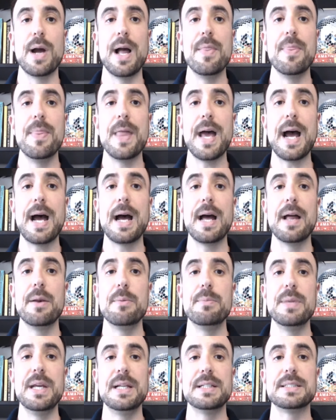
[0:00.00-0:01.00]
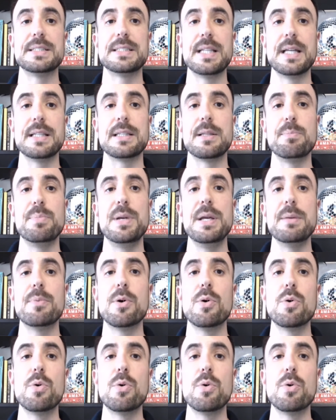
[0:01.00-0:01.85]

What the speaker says: And that means that the people